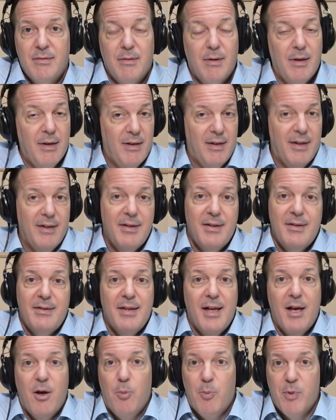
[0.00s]
Well, it
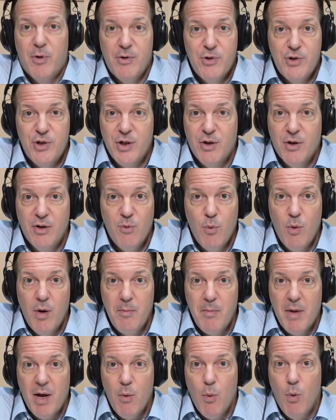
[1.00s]
doesn't help her. She could have
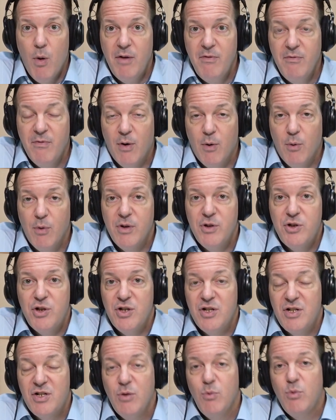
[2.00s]
won by 1 vote, and
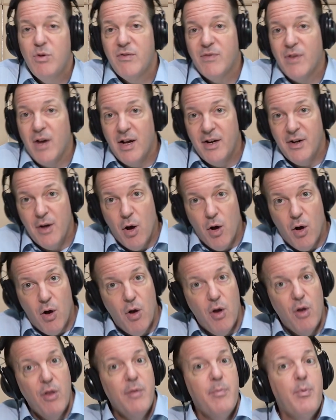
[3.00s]
she still would have gotten
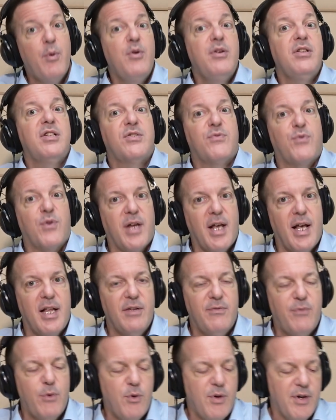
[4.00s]
all the points for
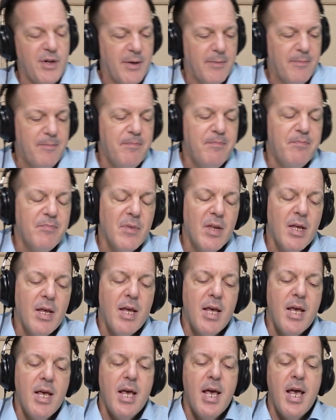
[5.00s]
California.
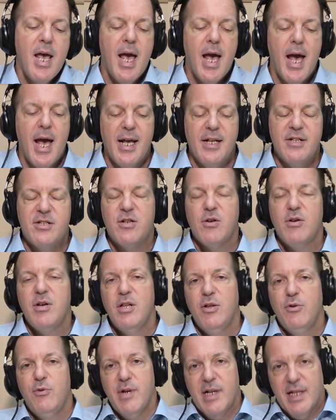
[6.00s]
And so
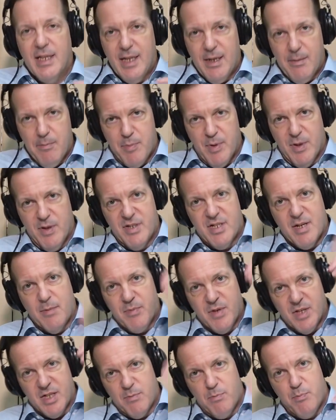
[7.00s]
Hillary Clinton builds
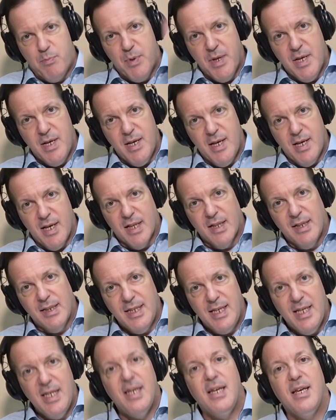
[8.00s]
up this big
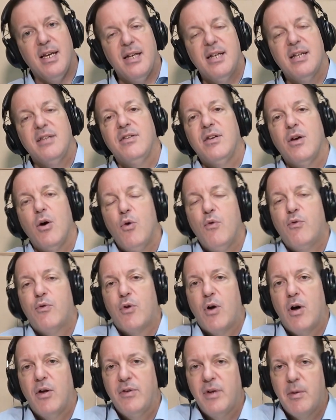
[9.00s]
lead in the
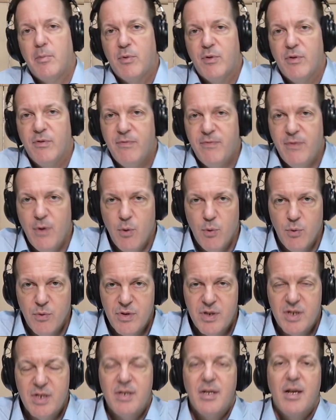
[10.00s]
overall number of
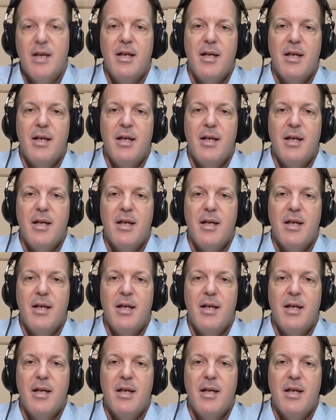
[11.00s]
votes.